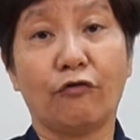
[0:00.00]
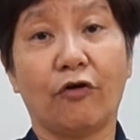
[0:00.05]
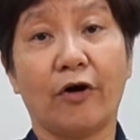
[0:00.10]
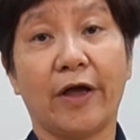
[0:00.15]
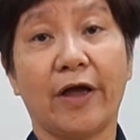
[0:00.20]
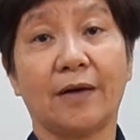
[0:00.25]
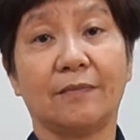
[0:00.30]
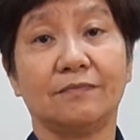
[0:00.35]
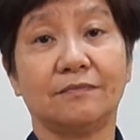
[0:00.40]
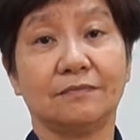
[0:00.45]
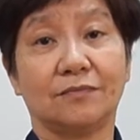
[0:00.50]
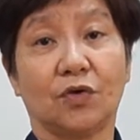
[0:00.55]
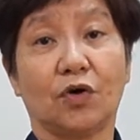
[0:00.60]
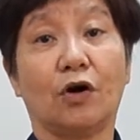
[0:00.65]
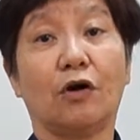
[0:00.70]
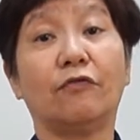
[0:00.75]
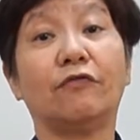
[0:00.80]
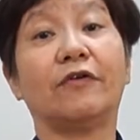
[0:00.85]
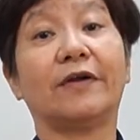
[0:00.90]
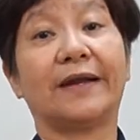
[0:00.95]
for help.
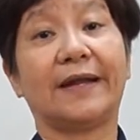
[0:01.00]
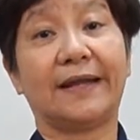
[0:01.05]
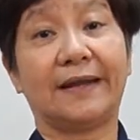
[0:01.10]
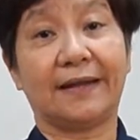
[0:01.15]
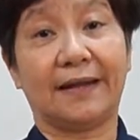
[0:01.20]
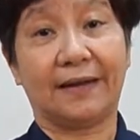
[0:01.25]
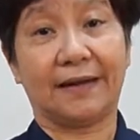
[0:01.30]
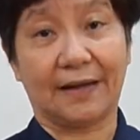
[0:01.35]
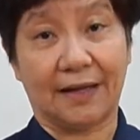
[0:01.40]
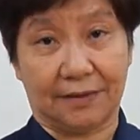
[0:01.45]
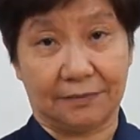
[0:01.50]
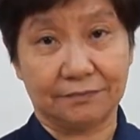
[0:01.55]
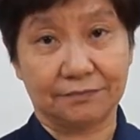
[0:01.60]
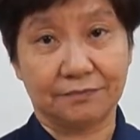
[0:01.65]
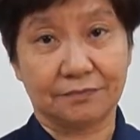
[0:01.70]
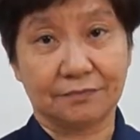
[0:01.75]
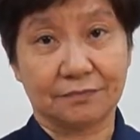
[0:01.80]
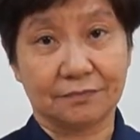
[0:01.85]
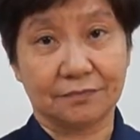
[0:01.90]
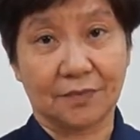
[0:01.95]
Call for 999.
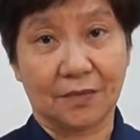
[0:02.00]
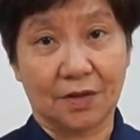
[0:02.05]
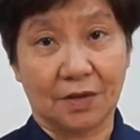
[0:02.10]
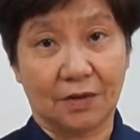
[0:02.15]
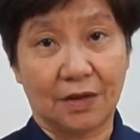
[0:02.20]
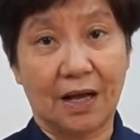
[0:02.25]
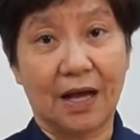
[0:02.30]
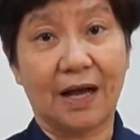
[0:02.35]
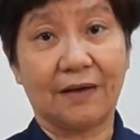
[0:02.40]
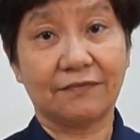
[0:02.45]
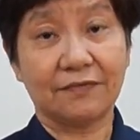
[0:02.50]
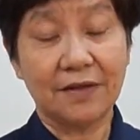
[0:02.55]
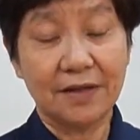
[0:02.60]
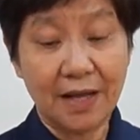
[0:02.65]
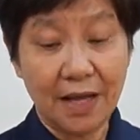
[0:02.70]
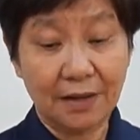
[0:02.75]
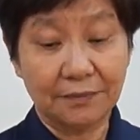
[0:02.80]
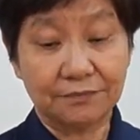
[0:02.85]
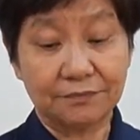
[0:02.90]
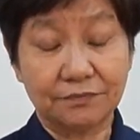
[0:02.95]
After
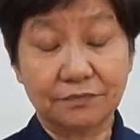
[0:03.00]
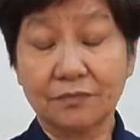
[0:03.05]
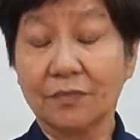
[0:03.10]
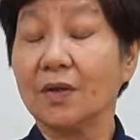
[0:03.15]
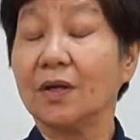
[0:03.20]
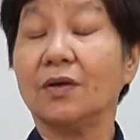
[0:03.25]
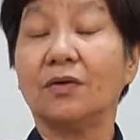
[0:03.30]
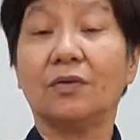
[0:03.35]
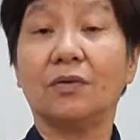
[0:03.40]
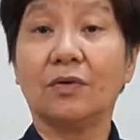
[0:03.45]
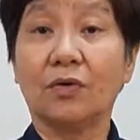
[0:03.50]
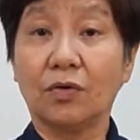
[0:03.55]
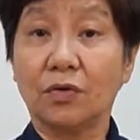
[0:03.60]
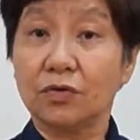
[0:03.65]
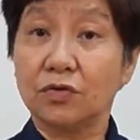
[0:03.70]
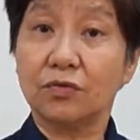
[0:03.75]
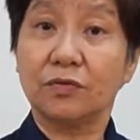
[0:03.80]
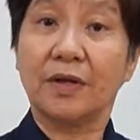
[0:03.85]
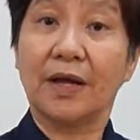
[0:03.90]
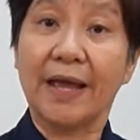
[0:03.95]
that, you
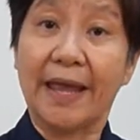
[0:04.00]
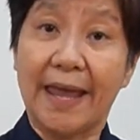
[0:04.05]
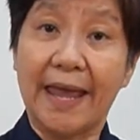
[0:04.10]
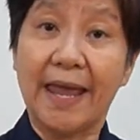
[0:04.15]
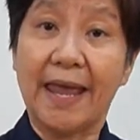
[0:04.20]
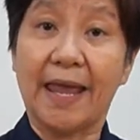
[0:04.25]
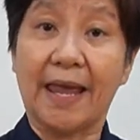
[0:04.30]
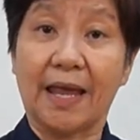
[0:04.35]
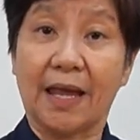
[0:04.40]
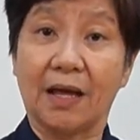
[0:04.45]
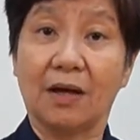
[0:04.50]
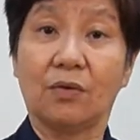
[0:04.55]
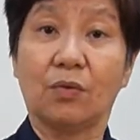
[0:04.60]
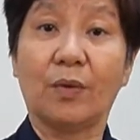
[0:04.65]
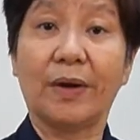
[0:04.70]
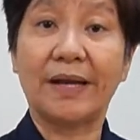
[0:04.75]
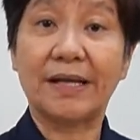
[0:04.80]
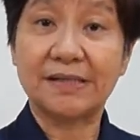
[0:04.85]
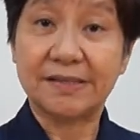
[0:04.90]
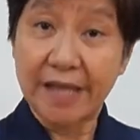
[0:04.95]
go to the A.
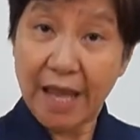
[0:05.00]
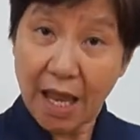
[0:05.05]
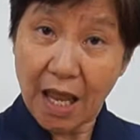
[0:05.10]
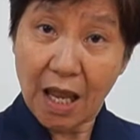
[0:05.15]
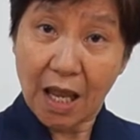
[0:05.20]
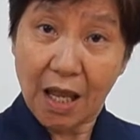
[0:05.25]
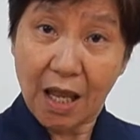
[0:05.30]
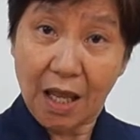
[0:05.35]
What is A?